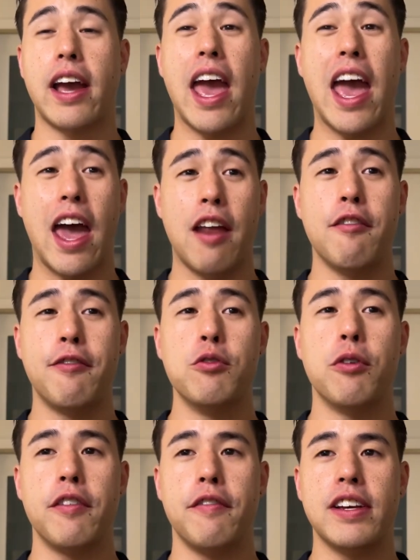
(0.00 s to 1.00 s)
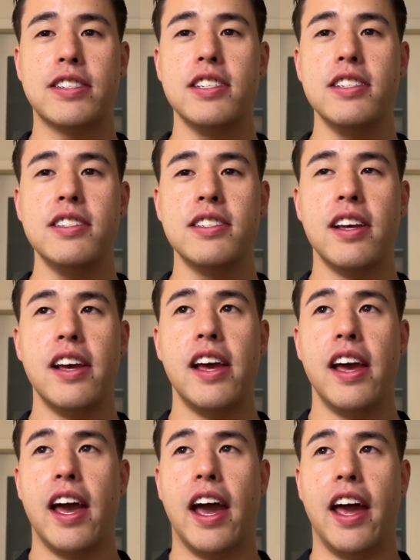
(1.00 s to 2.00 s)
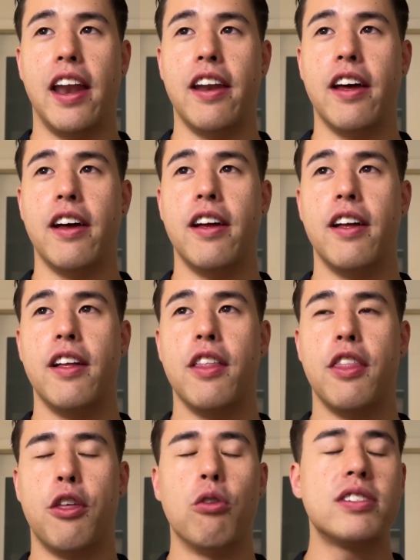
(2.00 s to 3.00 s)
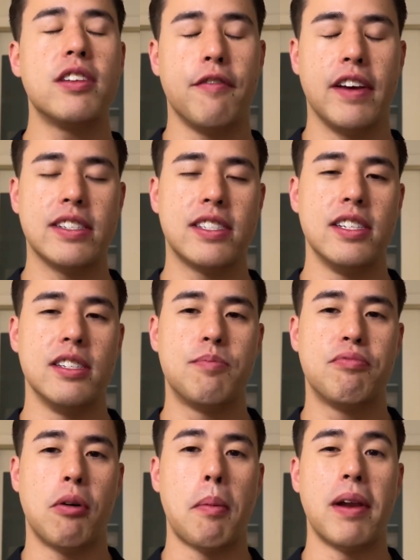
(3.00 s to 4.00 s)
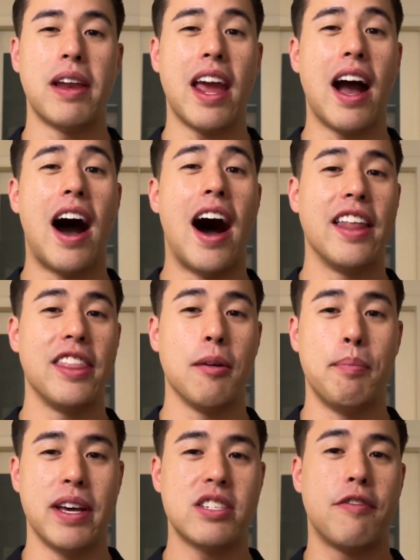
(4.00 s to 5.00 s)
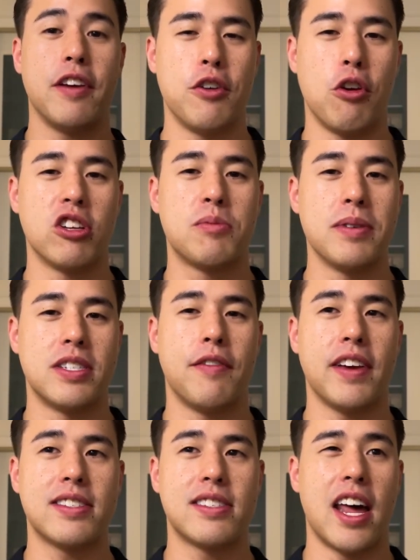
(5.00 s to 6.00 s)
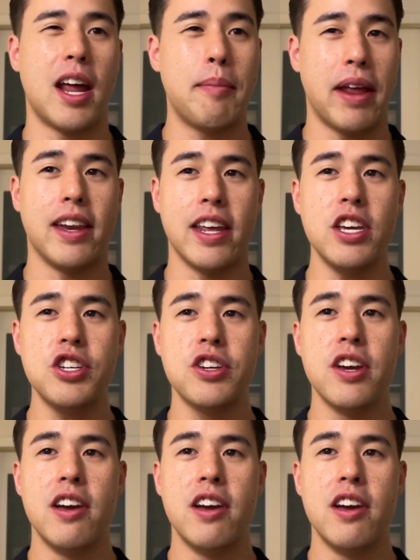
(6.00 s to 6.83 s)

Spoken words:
a handful of investors, and those investors probably aren't the best fit for your specific startup and niche,